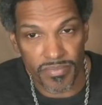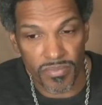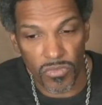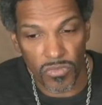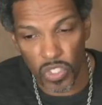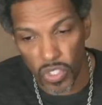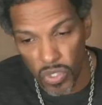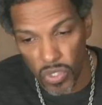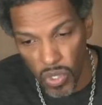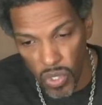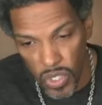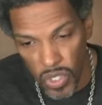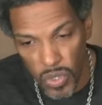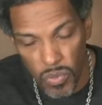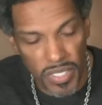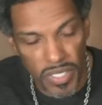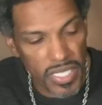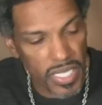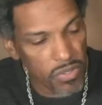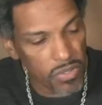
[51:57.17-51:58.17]
The only
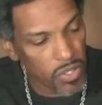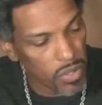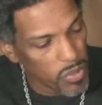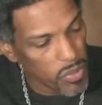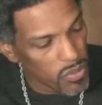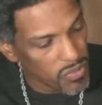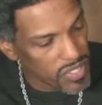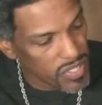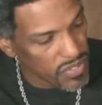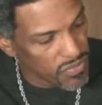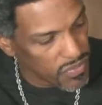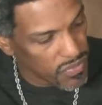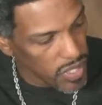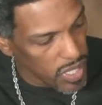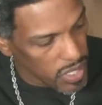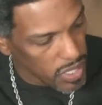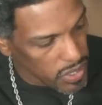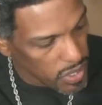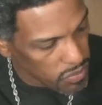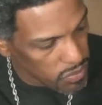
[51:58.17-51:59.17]
one that removes the
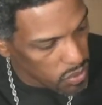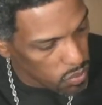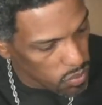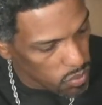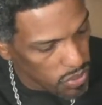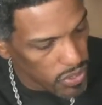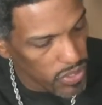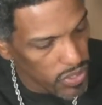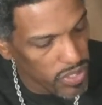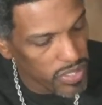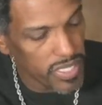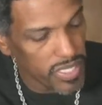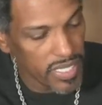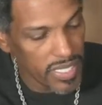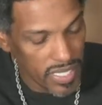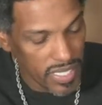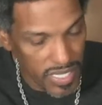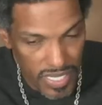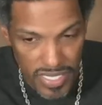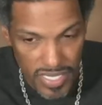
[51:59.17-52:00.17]
folly of the world
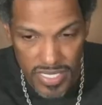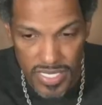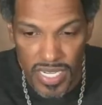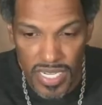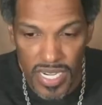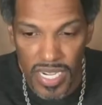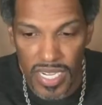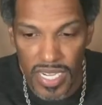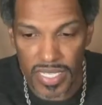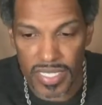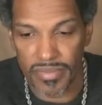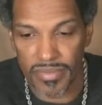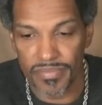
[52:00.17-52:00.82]
is God.